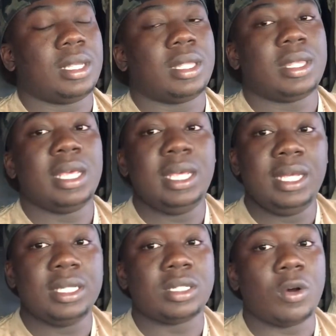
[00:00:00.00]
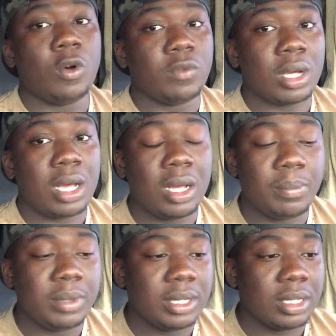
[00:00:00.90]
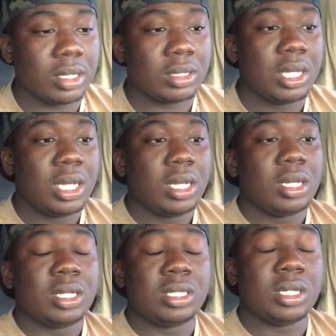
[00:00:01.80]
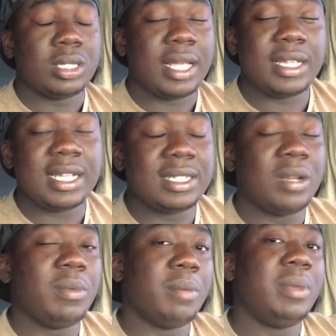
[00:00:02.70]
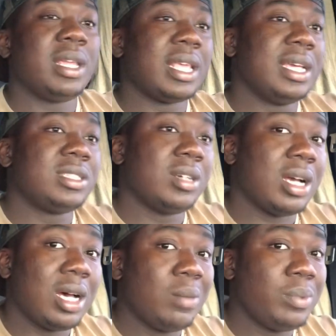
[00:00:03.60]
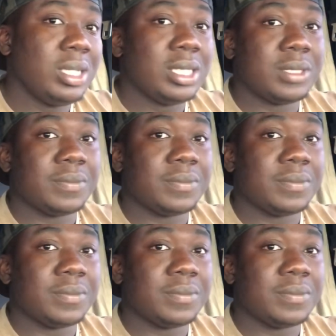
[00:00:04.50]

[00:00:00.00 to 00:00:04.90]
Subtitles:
thing to overcome it. That's gonna be a big thing to accomplish.